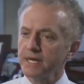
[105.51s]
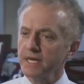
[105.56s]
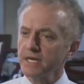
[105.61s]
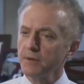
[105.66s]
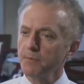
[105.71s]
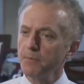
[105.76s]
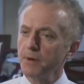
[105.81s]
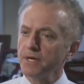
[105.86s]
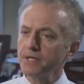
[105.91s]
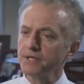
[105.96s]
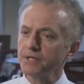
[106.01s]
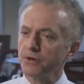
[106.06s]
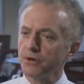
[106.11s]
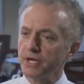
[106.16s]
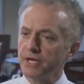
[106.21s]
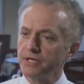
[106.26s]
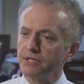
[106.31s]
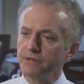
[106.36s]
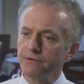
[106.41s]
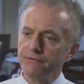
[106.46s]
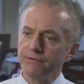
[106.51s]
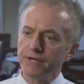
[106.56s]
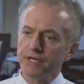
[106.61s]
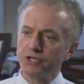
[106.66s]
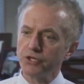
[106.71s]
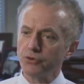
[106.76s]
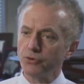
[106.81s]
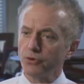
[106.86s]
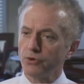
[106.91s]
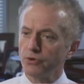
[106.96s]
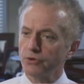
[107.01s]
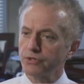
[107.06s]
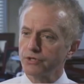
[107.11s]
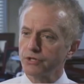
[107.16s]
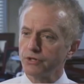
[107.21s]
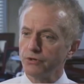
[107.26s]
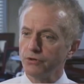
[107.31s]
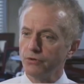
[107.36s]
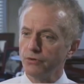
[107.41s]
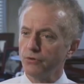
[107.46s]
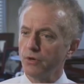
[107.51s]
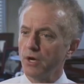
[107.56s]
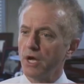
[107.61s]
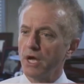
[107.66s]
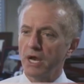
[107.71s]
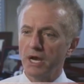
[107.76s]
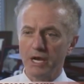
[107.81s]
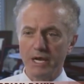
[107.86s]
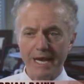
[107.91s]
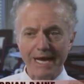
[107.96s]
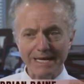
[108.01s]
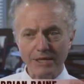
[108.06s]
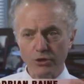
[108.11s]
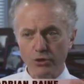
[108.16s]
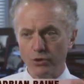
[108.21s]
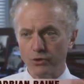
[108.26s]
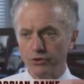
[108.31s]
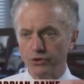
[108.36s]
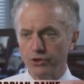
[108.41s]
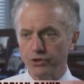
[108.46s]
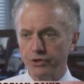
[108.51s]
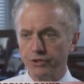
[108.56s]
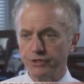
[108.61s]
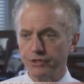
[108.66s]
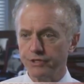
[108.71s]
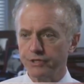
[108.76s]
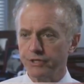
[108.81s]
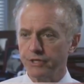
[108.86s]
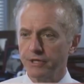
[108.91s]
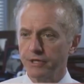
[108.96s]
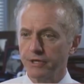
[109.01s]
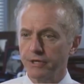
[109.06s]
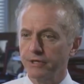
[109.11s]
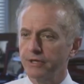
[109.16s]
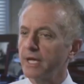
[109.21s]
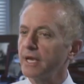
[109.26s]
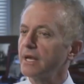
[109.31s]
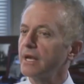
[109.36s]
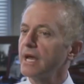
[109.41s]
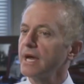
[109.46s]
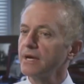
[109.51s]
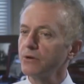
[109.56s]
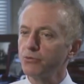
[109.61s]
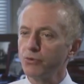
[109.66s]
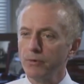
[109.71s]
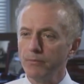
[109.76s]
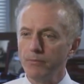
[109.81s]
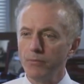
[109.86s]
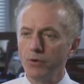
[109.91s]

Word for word: Psychopaths are individuals who lack conscience, they lack